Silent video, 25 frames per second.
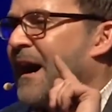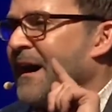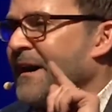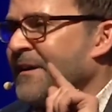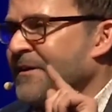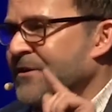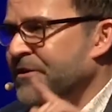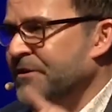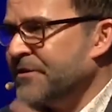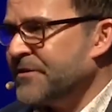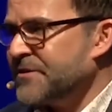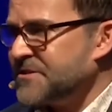
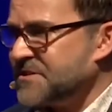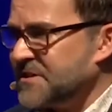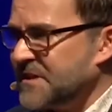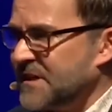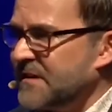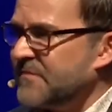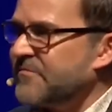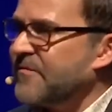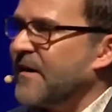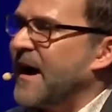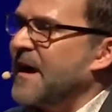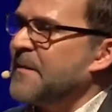on New Year's
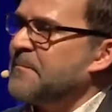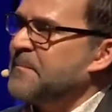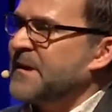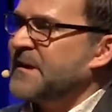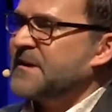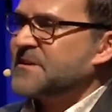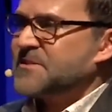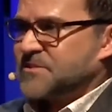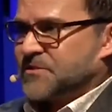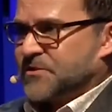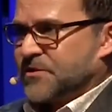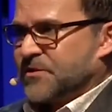Eve, I
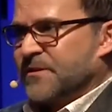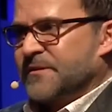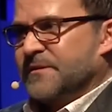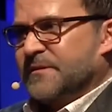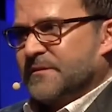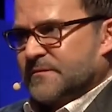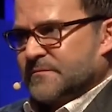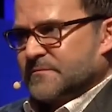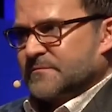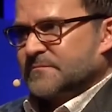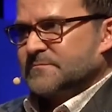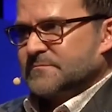
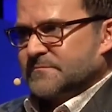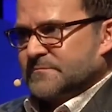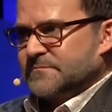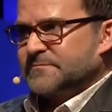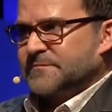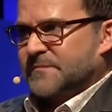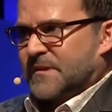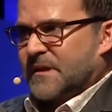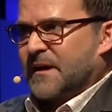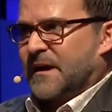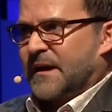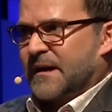ministered
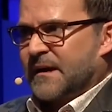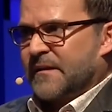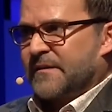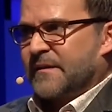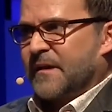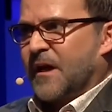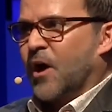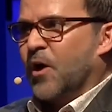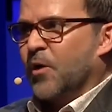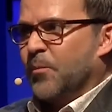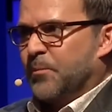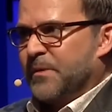kind of
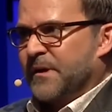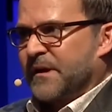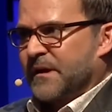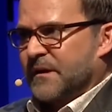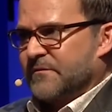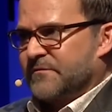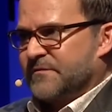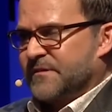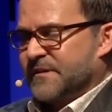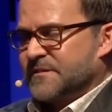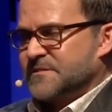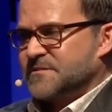the
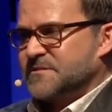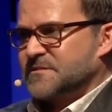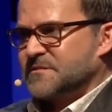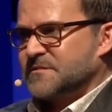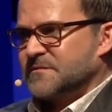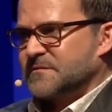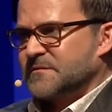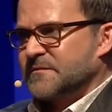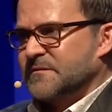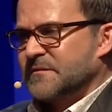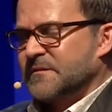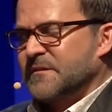opening of
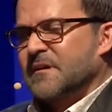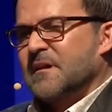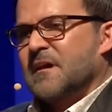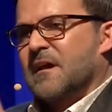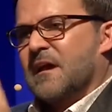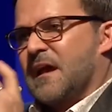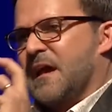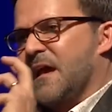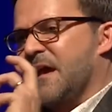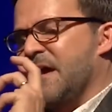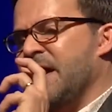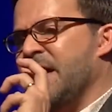this,
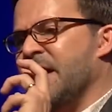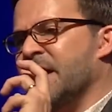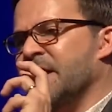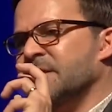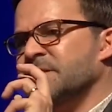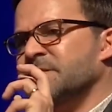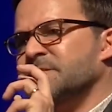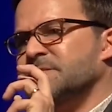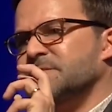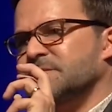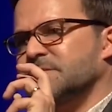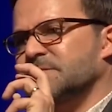
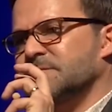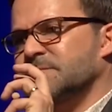and